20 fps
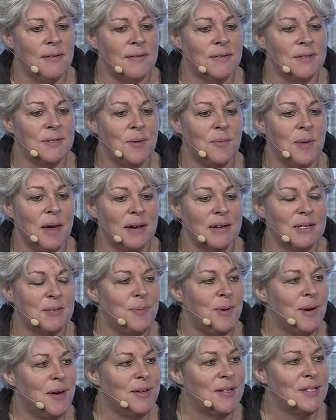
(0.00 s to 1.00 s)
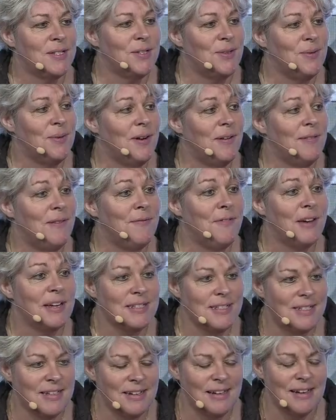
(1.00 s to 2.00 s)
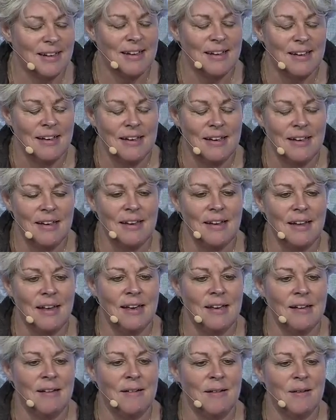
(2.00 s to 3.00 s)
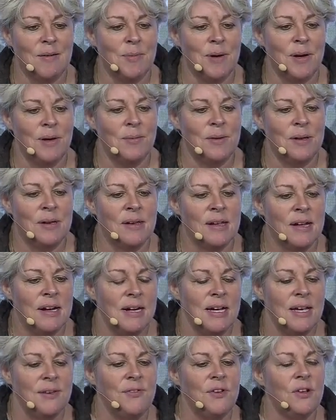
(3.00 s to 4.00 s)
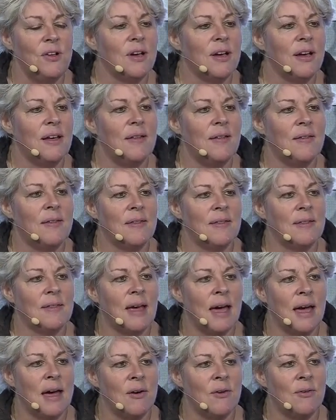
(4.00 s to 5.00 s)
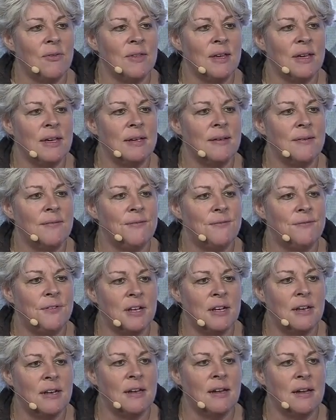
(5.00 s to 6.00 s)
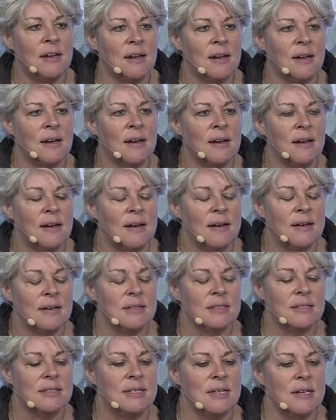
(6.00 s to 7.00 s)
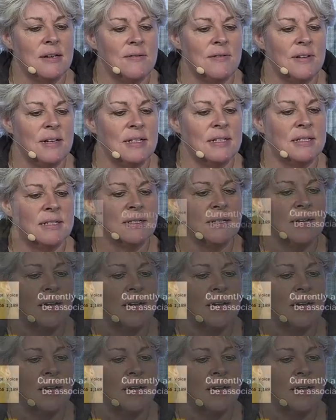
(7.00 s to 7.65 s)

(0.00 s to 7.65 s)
some experts who are investing in AI at the moment. If you look at how the funding series